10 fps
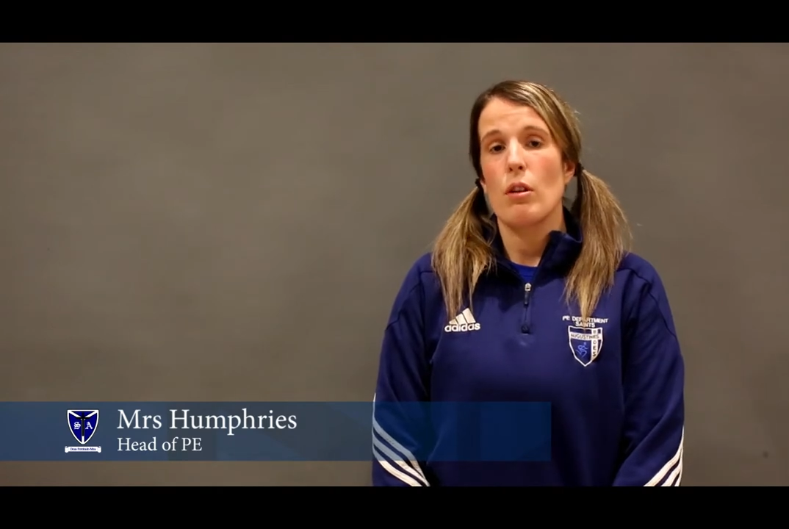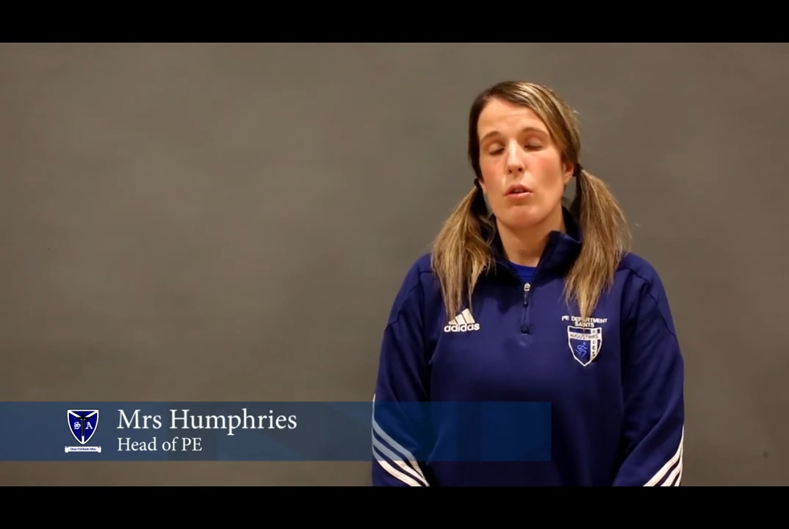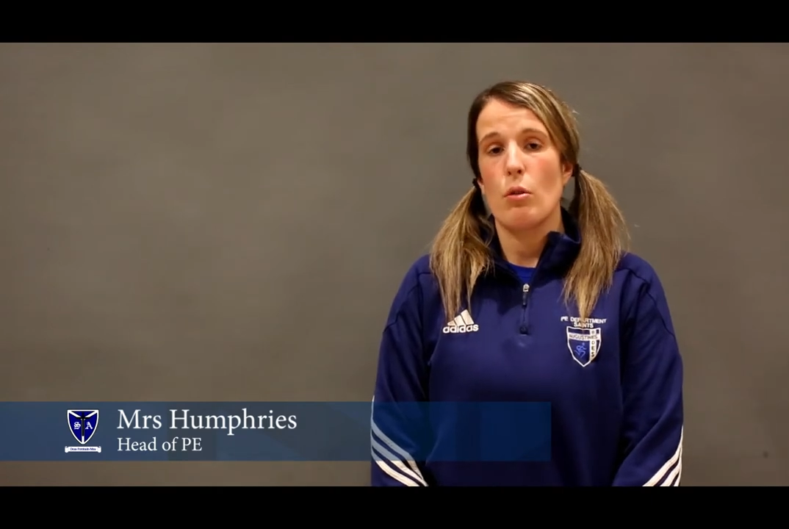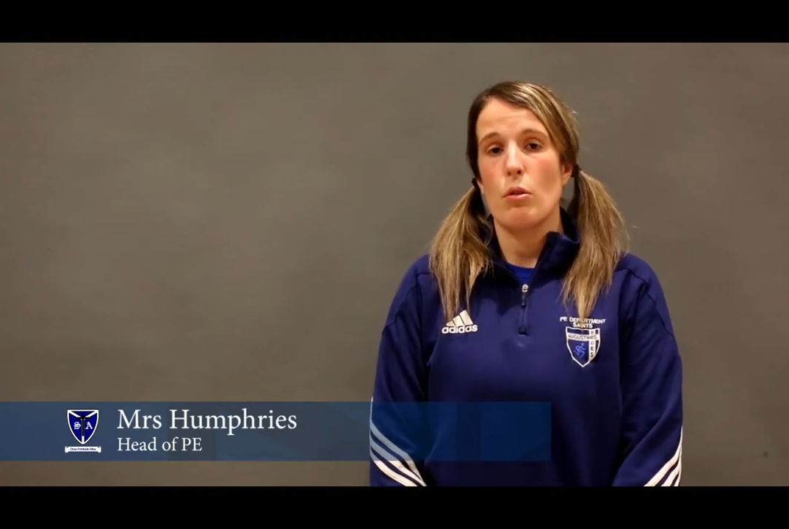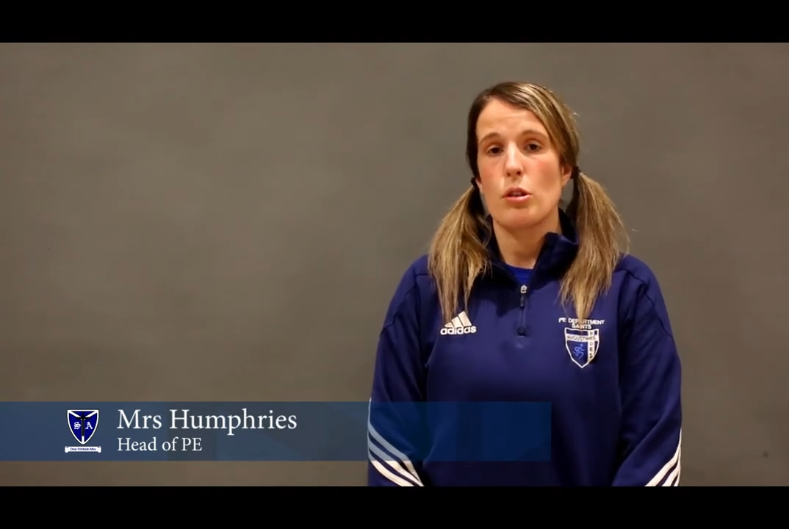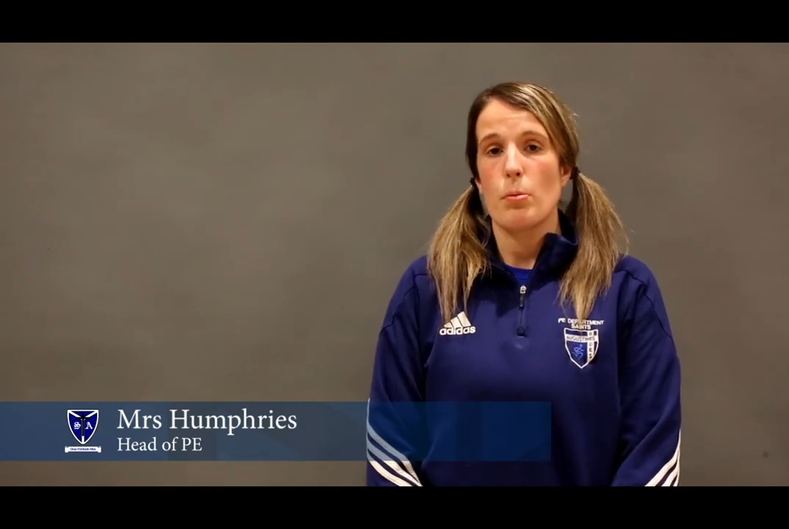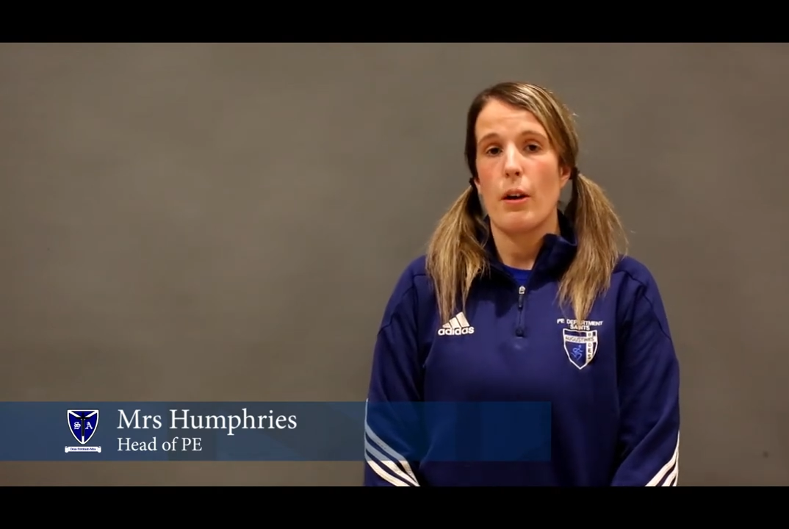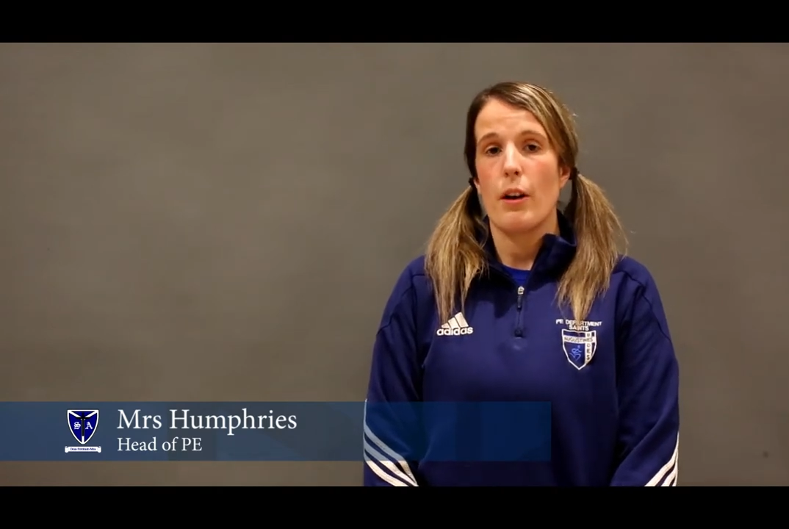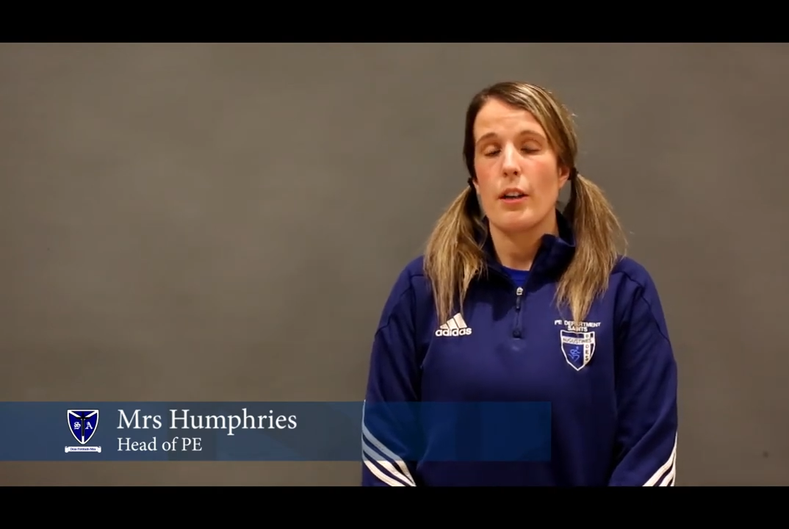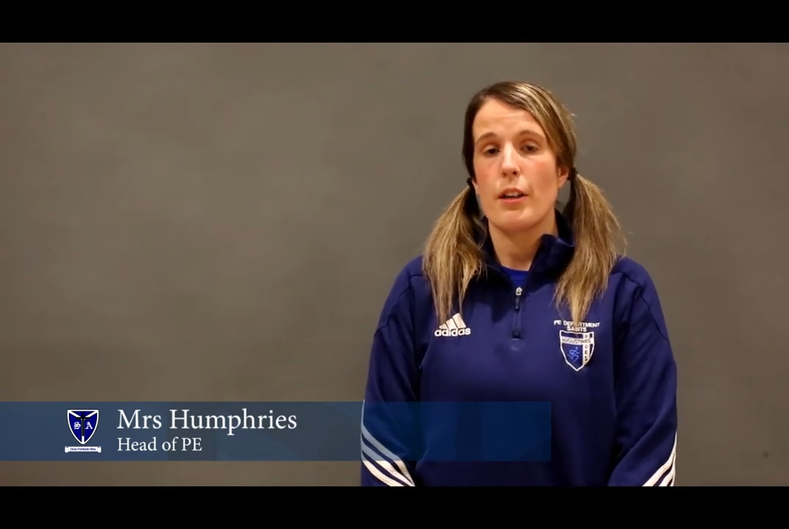
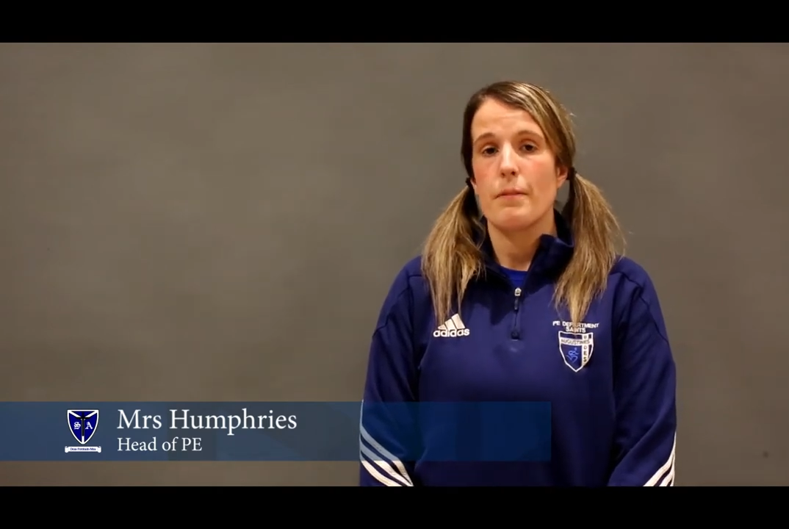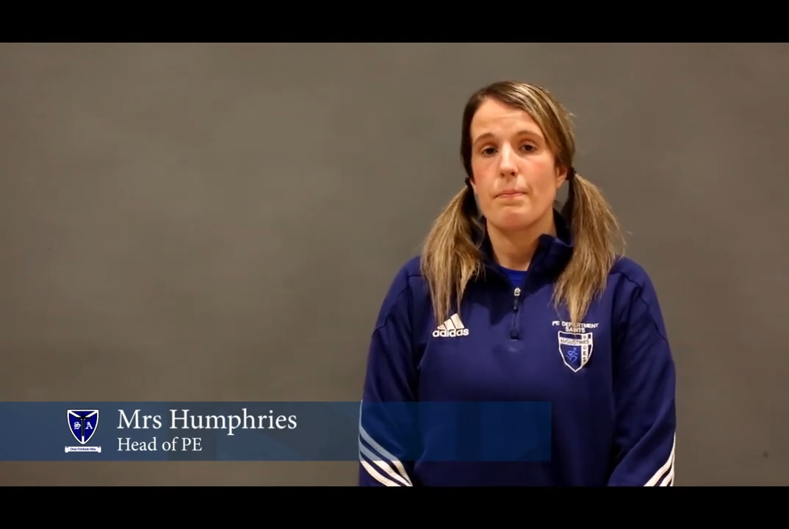coursework.